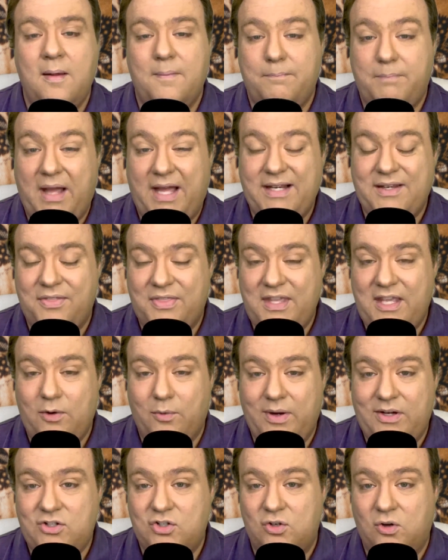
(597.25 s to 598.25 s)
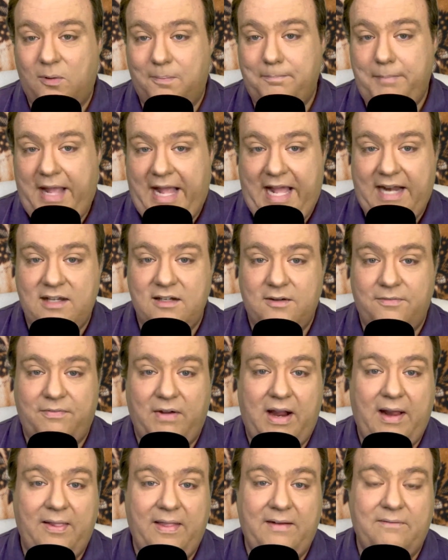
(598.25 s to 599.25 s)
but the original patent
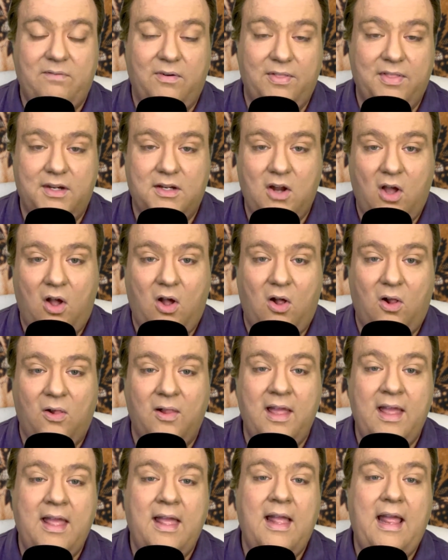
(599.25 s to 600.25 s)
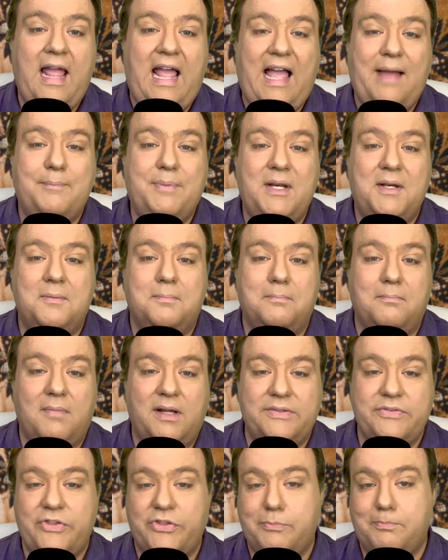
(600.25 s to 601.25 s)
filing for the doll happened
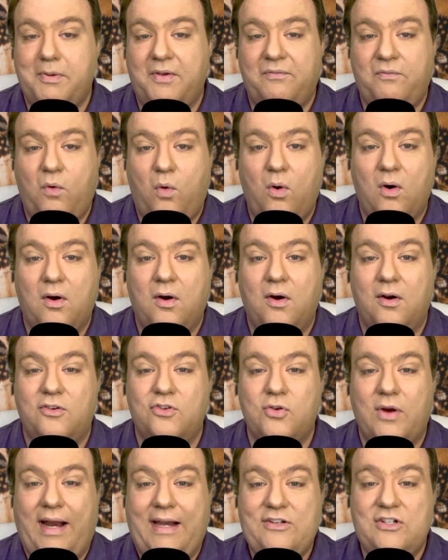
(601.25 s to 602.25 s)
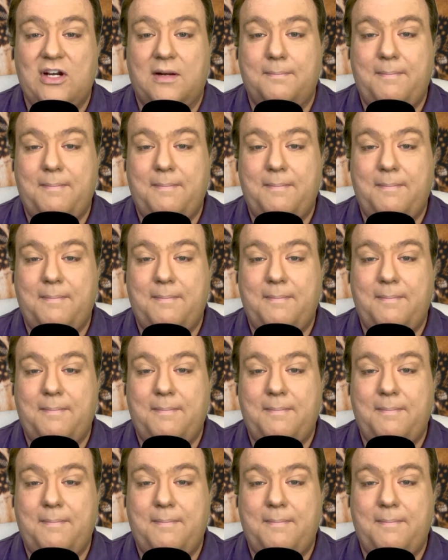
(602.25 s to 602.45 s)
months before her tragic